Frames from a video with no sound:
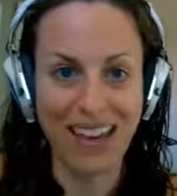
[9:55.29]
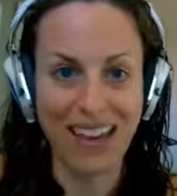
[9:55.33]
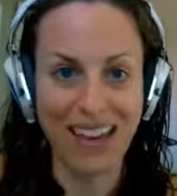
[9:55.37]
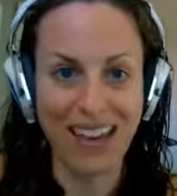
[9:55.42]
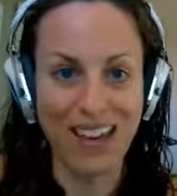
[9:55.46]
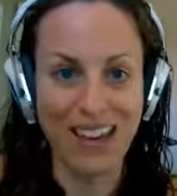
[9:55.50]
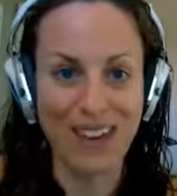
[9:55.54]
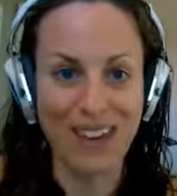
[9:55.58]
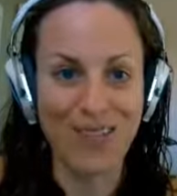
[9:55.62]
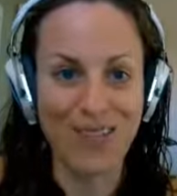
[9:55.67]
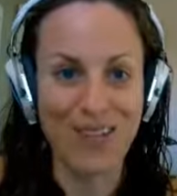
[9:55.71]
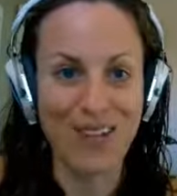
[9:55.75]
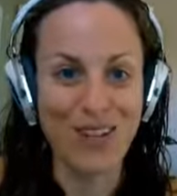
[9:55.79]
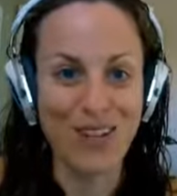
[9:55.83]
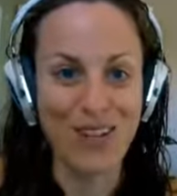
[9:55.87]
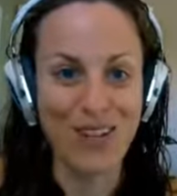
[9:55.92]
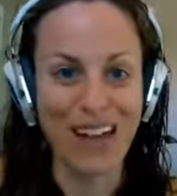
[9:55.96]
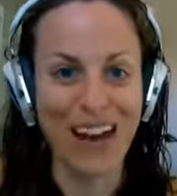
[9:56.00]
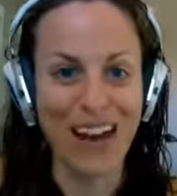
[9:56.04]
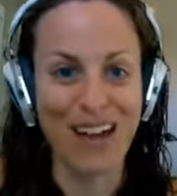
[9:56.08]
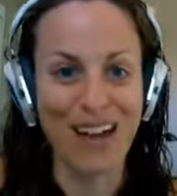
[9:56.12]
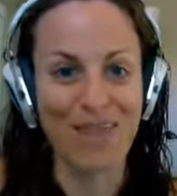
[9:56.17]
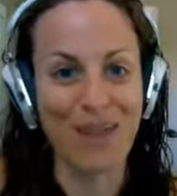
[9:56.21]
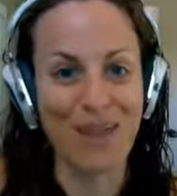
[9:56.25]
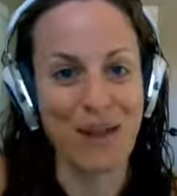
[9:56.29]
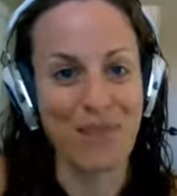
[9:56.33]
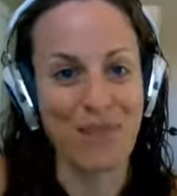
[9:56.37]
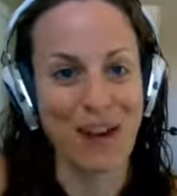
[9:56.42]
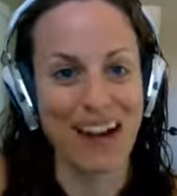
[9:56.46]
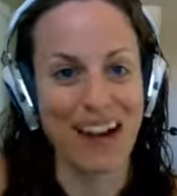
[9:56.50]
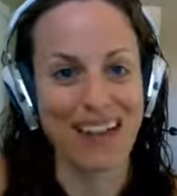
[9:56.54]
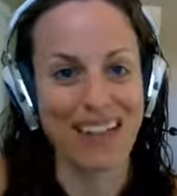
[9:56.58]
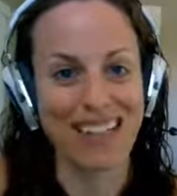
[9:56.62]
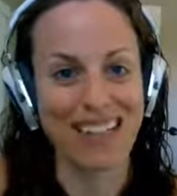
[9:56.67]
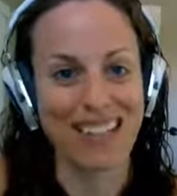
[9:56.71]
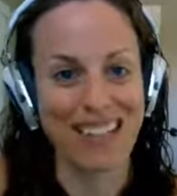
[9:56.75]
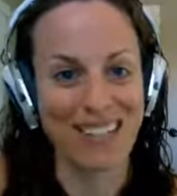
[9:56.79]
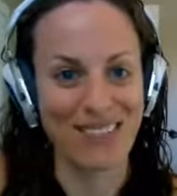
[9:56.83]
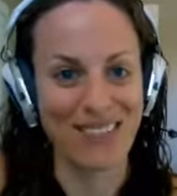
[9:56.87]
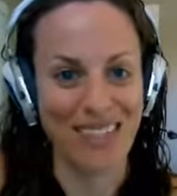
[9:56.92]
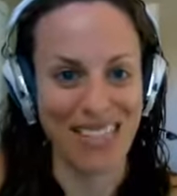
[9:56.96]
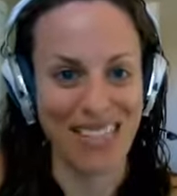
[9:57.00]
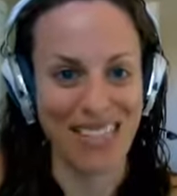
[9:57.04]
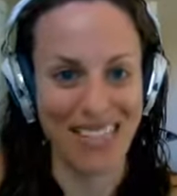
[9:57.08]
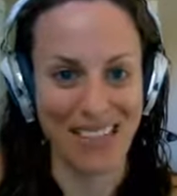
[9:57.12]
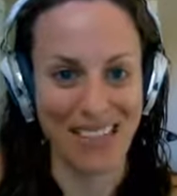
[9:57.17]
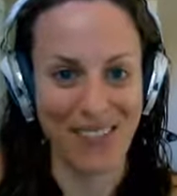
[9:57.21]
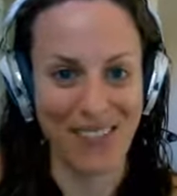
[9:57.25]
And you do that by practicing
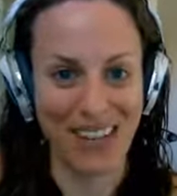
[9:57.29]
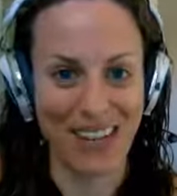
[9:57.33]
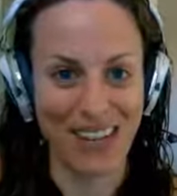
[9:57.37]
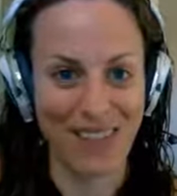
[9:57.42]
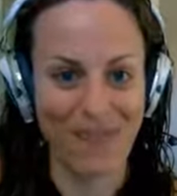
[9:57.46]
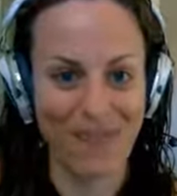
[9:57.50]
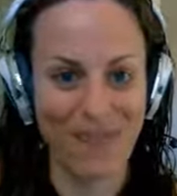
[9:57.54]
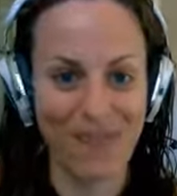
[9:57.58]
receiving.